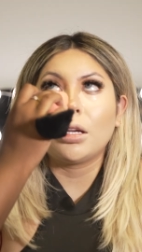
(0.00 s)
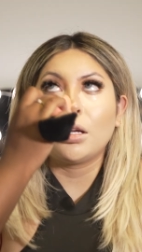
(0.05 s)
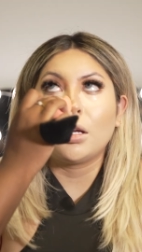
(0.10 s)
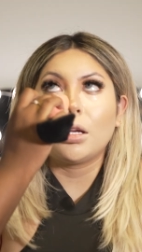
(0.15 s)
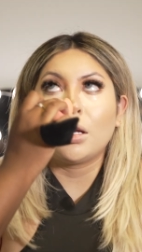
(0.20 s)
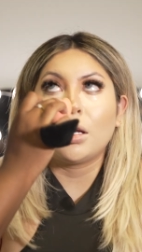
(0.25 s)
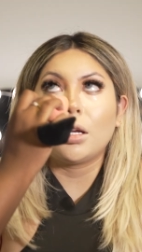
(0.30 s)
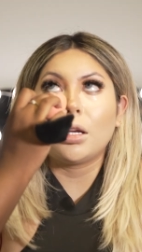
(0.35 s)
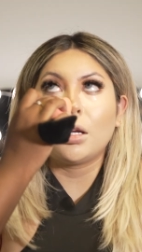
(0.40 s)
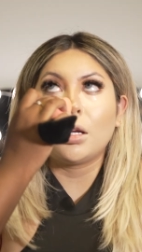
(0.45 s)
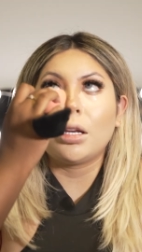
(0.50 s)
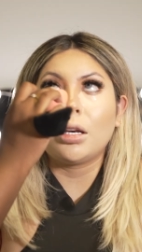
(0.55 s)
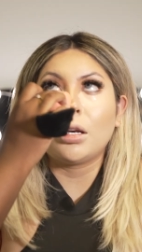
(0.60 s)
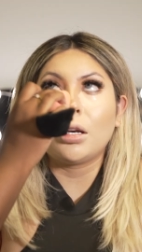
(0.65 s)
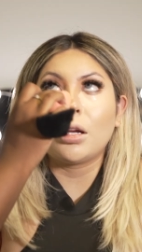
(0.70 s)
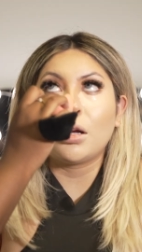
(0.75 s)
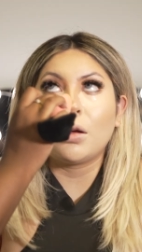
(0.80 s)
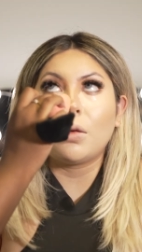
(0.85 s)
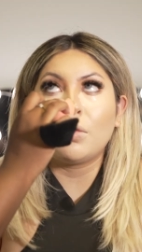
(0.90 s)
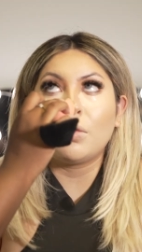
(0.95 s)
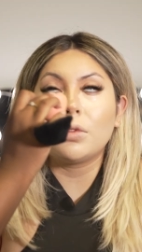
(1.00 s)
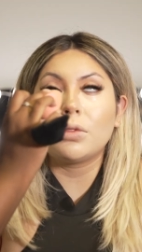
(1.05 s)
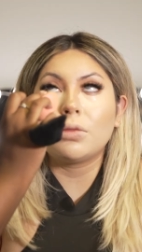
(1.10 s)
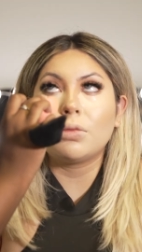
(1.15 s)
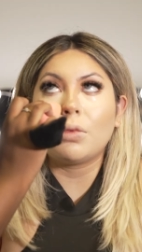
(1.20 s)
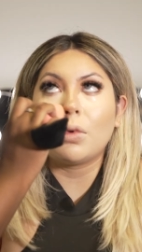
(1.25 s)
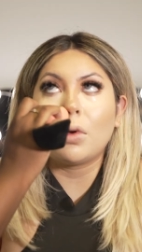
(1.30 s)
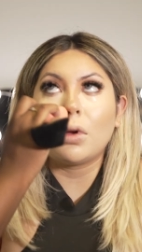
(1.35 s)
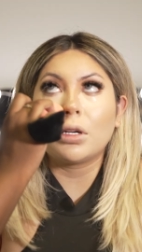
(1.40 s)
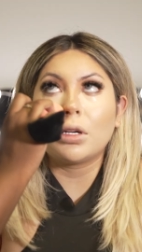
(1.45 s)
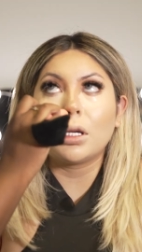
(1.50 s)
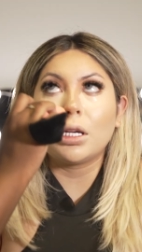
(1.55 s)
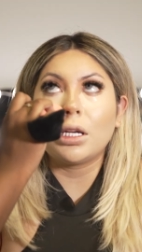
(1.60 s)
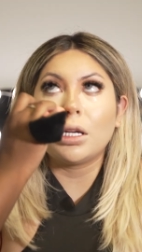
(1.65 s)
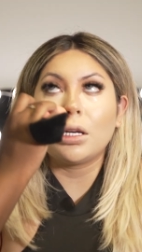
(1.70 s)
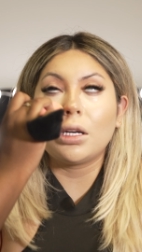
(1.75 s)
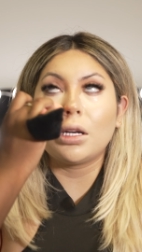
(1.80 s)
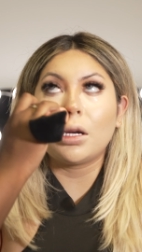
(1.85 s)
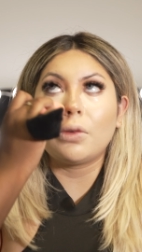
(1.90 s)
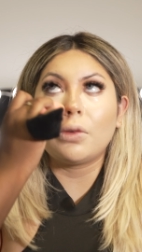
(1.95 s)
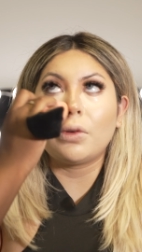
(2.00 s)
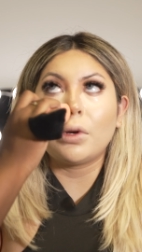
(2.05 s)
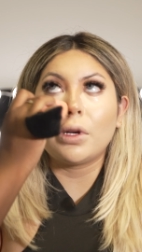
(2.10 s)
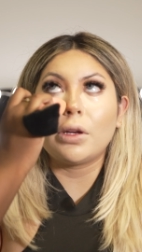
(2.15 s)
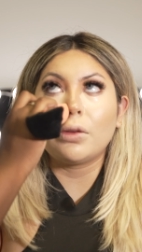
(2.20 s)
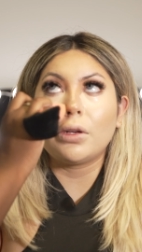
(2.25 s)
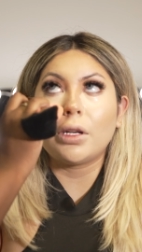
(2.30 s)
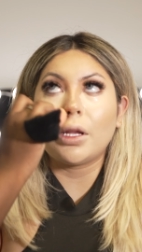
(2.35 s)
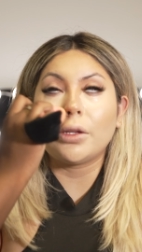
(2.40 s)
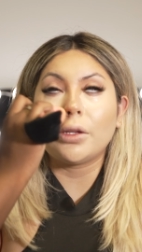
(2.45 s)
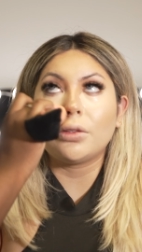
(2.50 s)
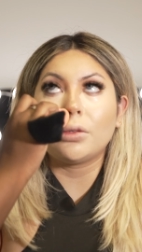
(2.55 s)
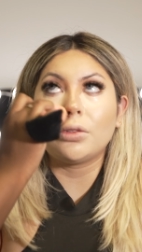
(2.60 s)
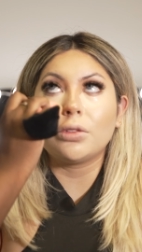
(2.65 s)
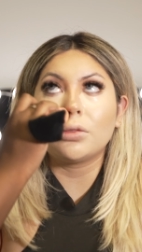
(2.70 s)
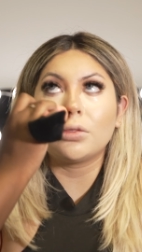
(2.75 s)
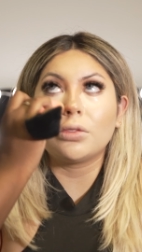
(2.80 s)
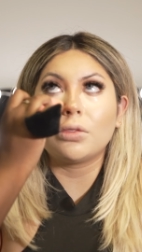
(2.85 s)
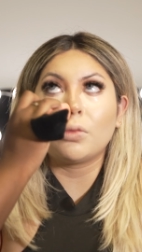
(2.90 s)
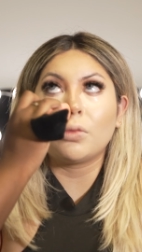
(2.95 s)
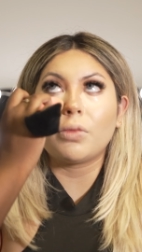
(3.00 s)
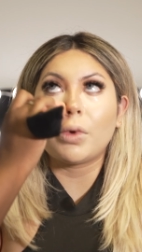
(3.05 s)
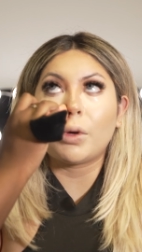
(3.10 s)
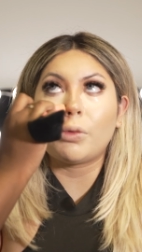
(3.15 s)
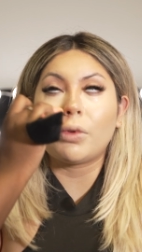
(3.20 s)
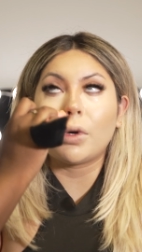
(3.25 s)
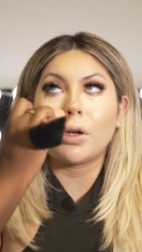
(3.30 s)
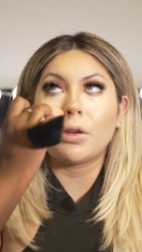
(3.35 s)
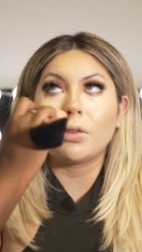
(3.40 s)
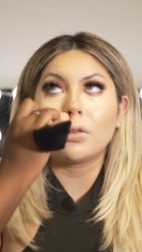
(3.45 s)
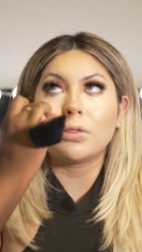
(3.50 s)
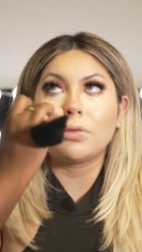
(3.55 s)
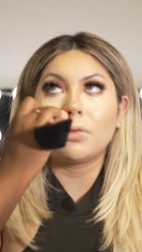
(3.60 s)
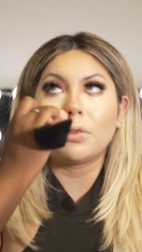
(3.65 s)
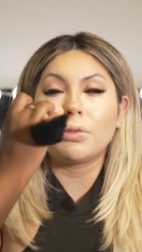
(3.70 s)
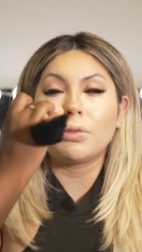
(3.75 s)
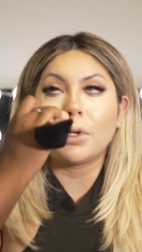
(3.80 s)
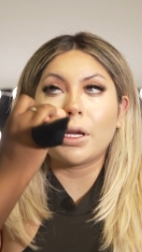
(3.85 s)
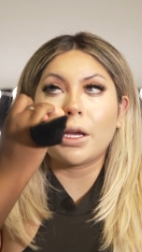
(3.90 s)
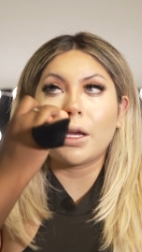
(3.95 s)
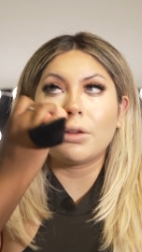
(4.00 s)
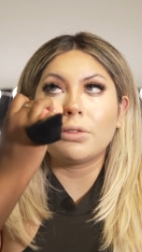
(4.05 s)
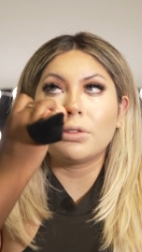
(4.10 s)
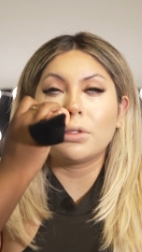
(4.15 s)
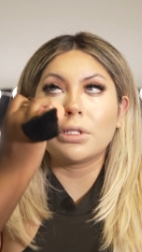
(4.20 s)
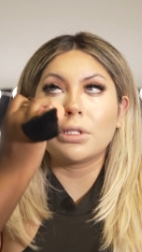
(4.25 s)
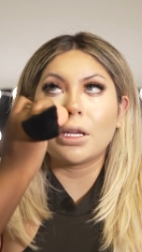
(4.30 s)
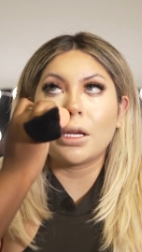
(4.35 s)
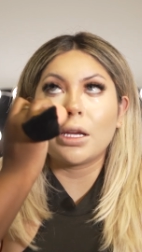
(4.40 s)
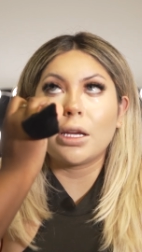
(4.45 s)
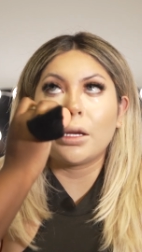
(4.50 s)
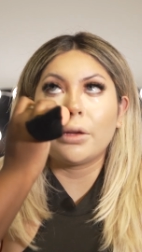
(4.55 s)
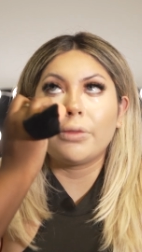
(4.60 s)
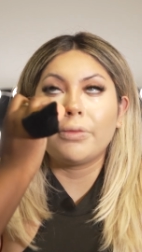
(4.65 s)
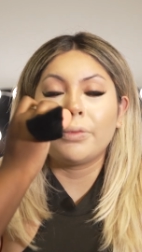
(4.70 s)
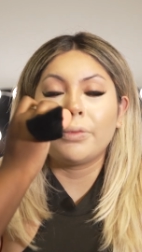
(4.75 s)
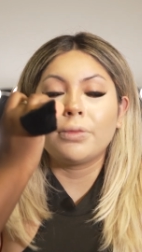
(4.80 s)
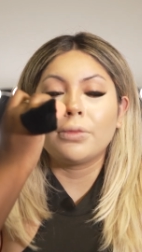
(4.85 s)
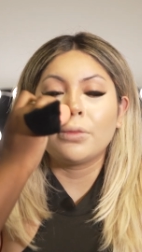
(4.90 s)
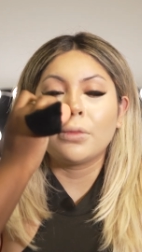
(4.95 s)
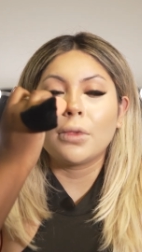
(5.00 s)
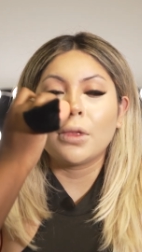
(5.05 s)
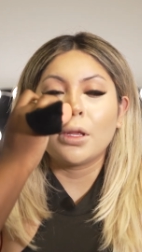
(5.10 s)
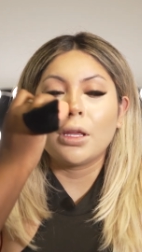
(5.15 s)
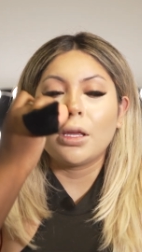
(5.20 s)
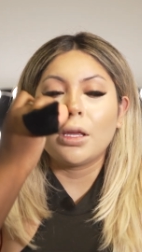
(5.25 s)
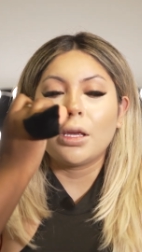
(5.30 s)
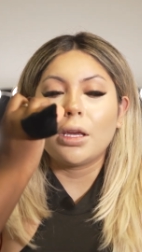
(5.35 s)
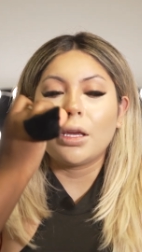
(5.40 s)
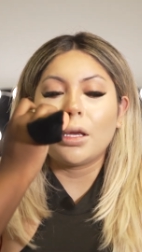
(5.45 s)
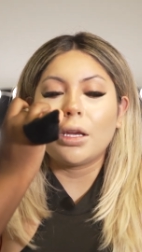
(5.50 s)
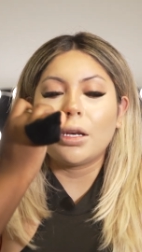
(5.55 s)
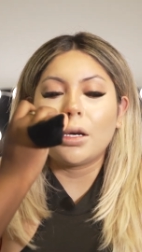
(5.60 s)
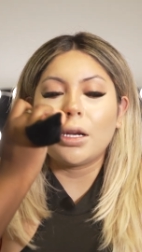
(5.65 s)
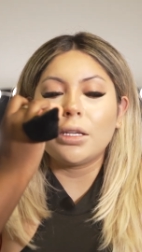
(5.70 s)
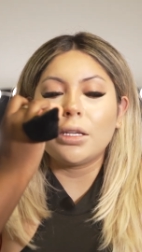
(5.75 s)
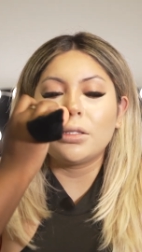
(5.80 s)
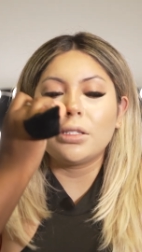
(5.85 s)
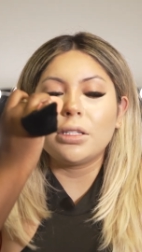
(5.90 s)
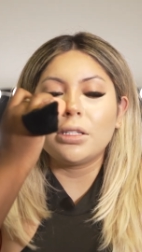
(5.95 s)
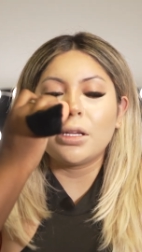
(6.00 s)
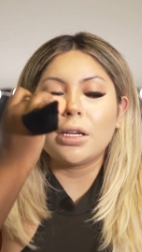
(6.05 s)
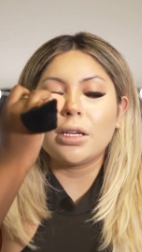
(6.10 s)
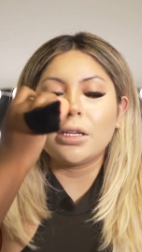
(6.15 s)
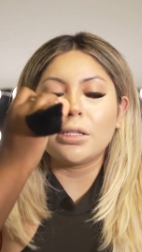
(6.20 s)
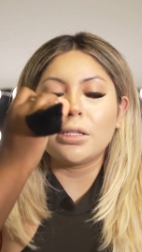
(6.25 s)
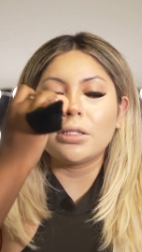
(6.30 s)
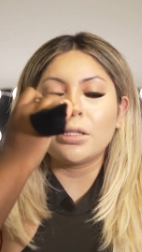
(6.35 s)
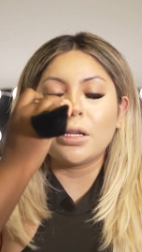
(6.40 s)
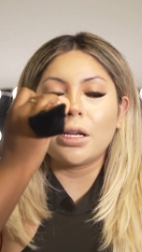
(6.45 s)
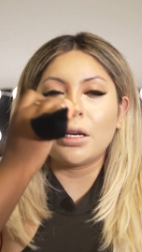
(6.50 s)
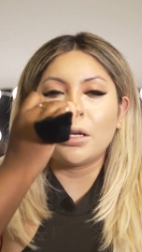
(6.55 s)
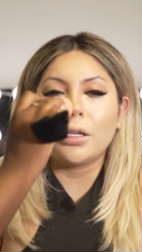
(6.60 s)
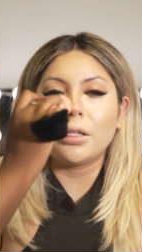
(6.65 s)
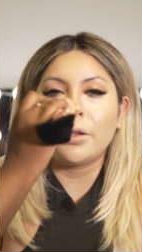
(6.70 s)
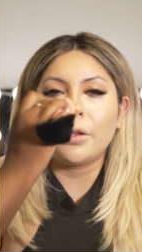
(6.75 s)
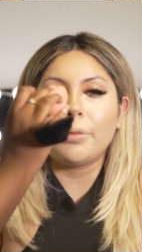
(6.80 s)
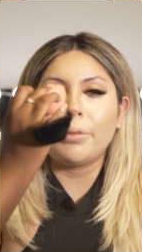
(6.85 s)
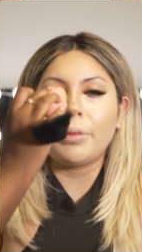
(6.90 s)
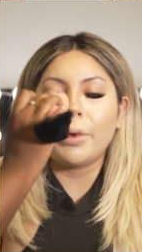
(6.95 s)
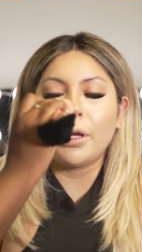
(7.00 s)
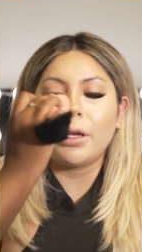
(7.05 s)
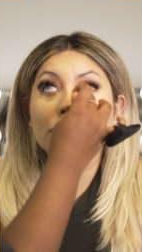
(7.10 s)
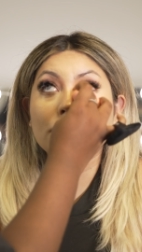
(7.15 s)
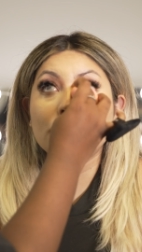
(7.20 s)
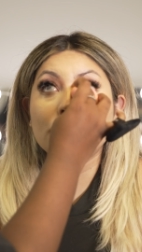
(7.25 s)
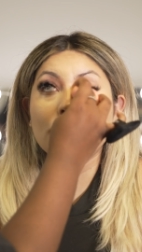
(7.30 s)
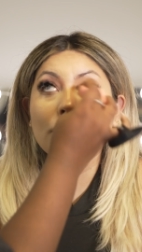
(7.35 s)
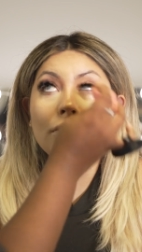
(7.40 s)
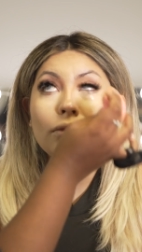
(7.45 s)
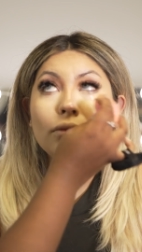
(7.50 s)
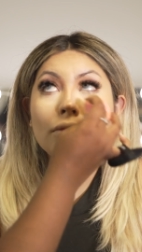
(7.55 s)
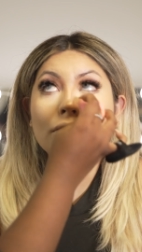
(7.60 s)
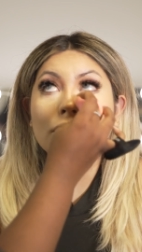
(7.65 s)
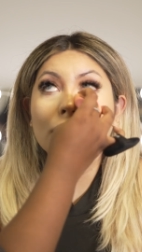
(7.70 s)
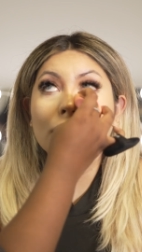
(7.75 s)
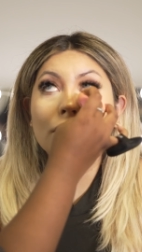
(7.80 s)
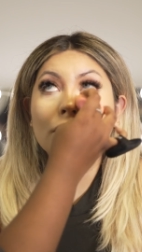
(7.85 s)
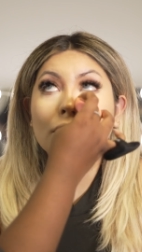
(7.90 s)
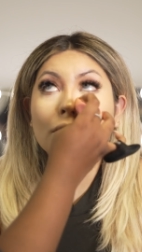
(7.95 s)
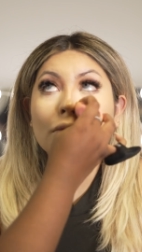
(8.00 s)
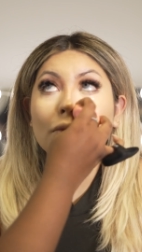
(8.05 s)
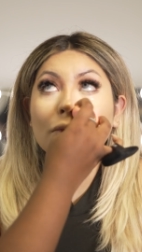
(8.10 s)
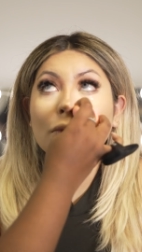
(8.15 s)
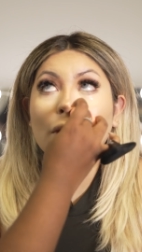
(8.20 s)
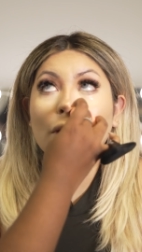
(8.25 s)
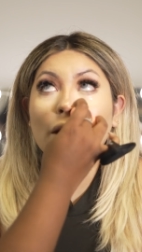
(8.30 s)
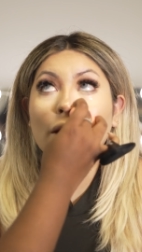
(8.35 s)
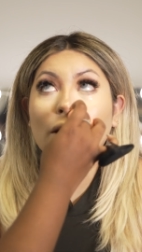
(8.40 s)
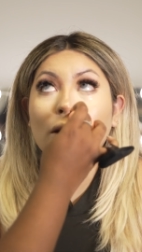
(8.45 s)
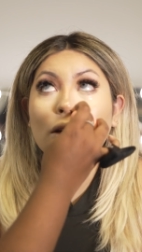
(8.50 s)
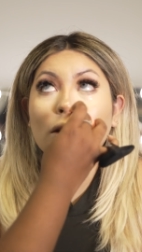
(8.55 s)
I had no idea that it was this far away until afterwards. And every time I zoom in, it's too close. So just ignore me, please.